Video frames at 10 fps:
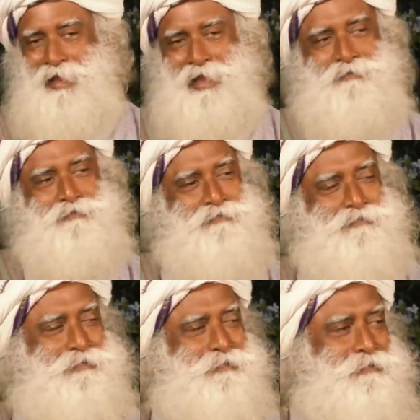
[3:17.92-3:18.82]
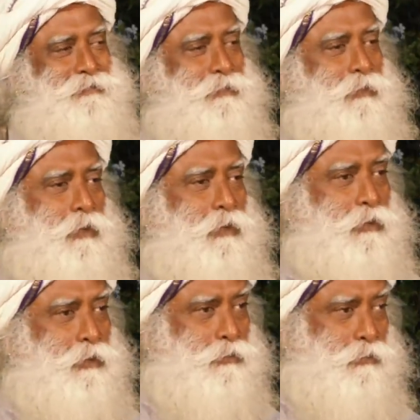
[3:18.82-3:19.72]
life.
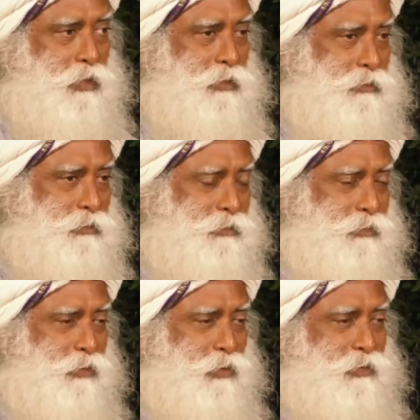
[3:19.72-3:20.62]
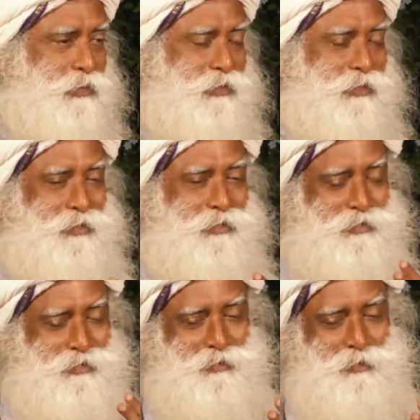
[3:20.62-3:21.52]
There's one called,
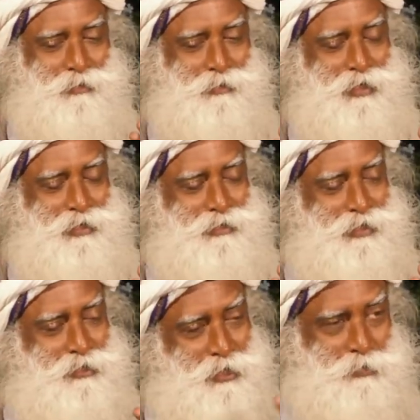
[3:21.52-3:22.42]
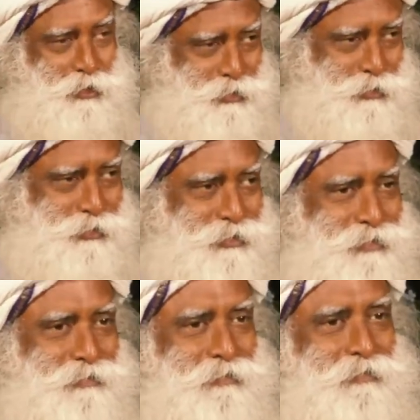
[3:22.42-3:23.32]
you know, one that is absolute.
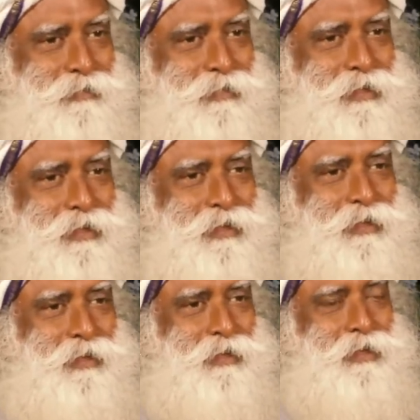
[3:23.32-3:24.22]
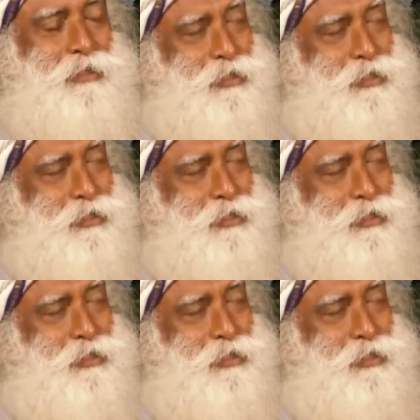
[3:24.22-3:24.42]
There